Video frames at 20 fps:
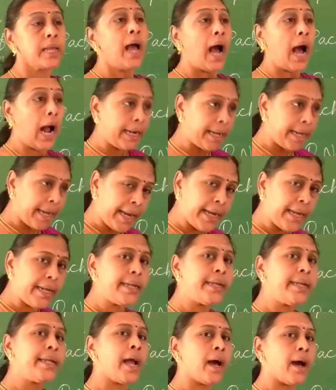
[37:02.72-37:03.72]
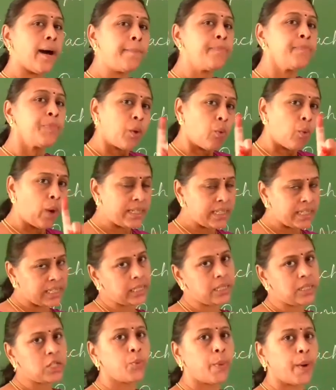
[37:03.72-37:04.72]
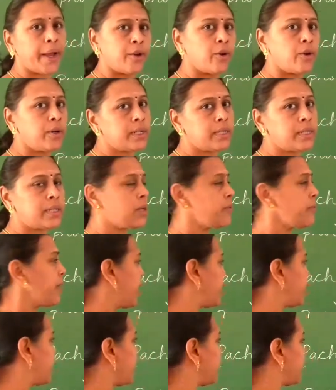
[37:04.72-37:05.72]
and India, one such bioreserve area